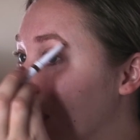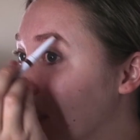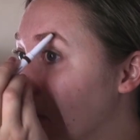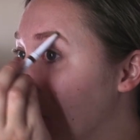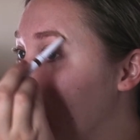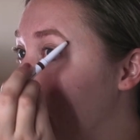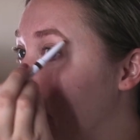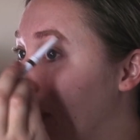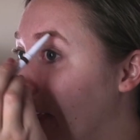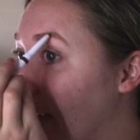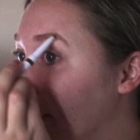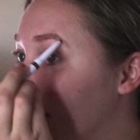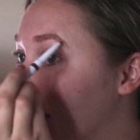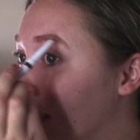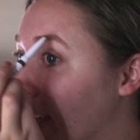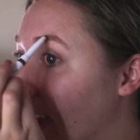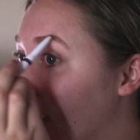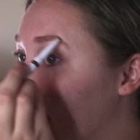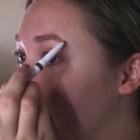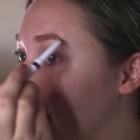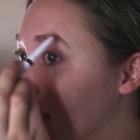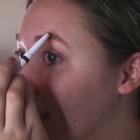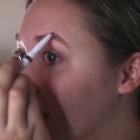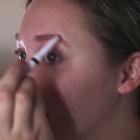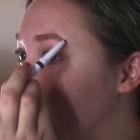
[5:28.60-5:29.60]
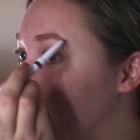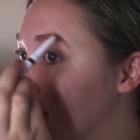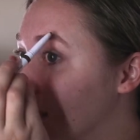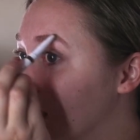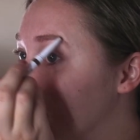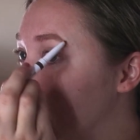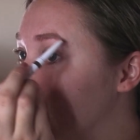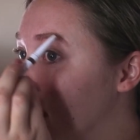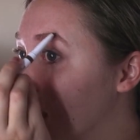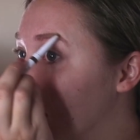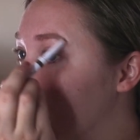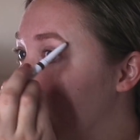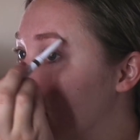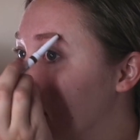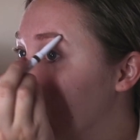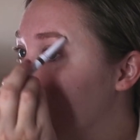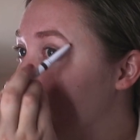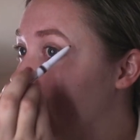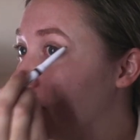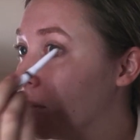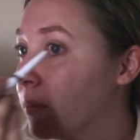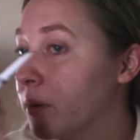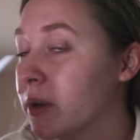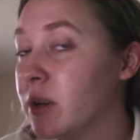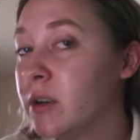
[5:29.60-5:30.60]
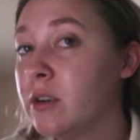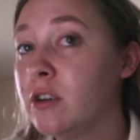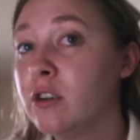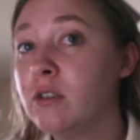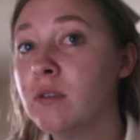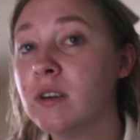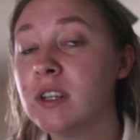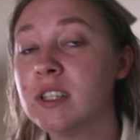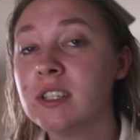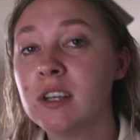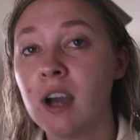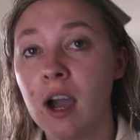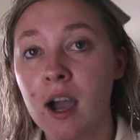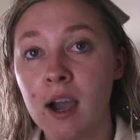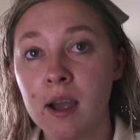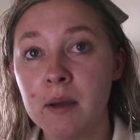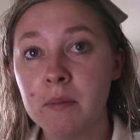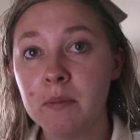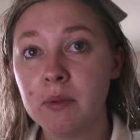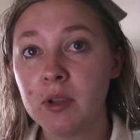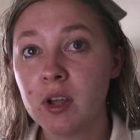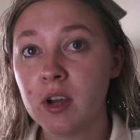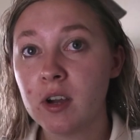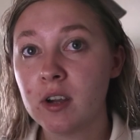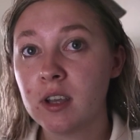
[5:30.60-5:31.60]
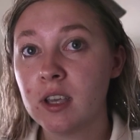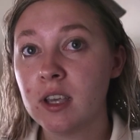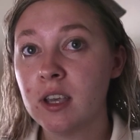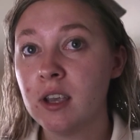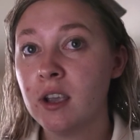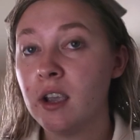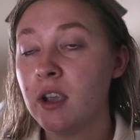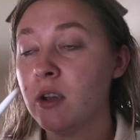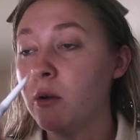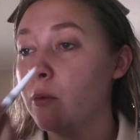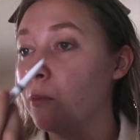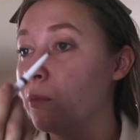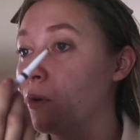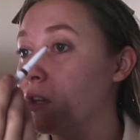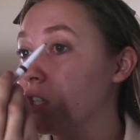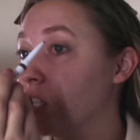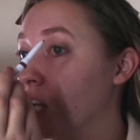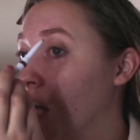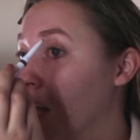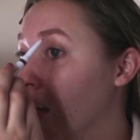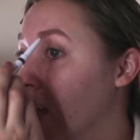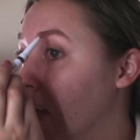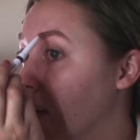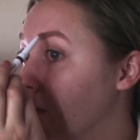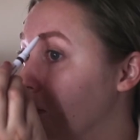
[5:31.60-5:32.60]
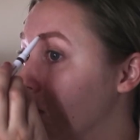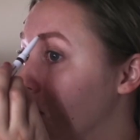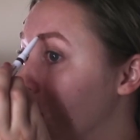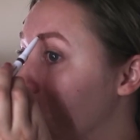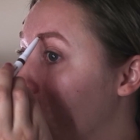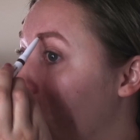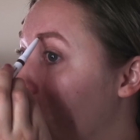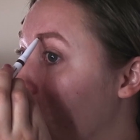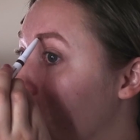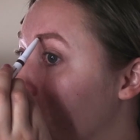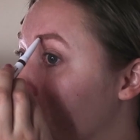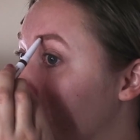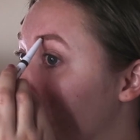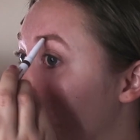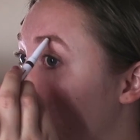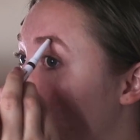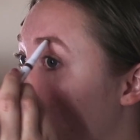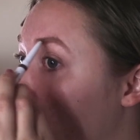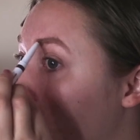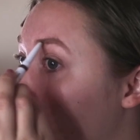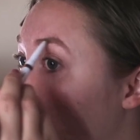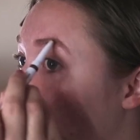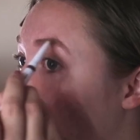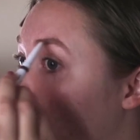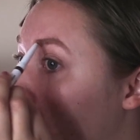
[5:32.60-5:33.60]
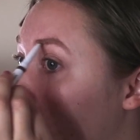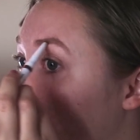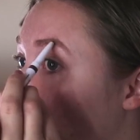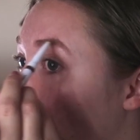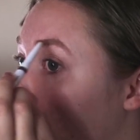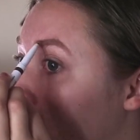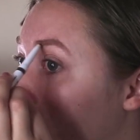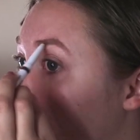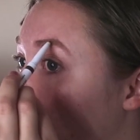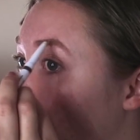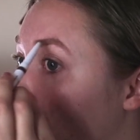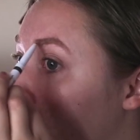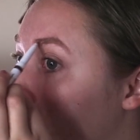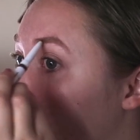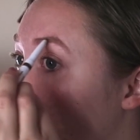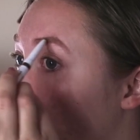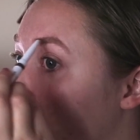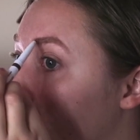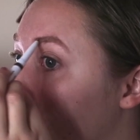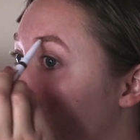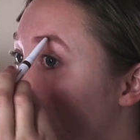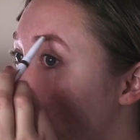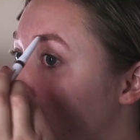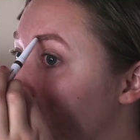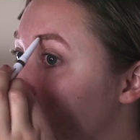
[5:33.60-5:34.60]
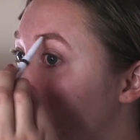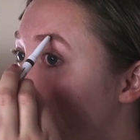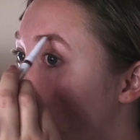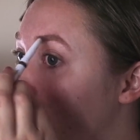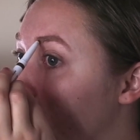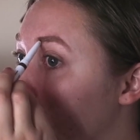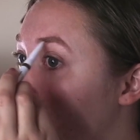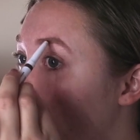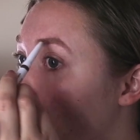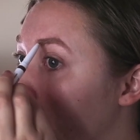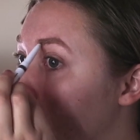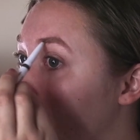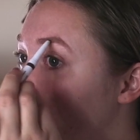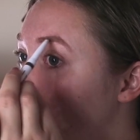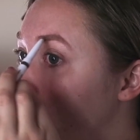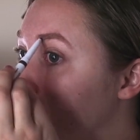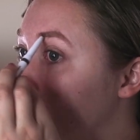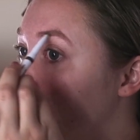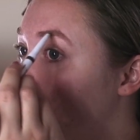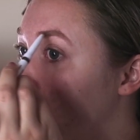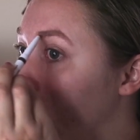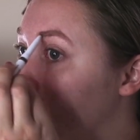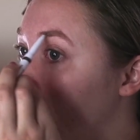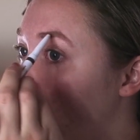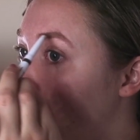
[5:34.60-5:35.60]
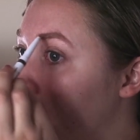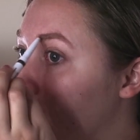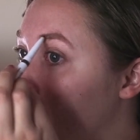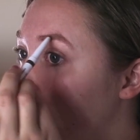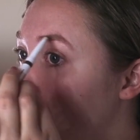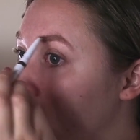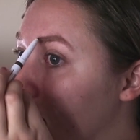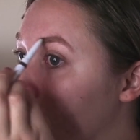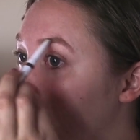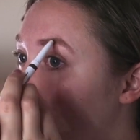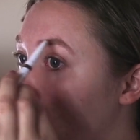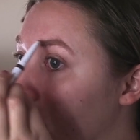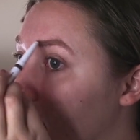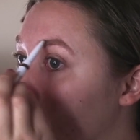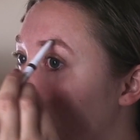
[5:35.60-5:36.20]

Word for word: to combat that is through time blocking, which I have talked about on Instagram and TikTok.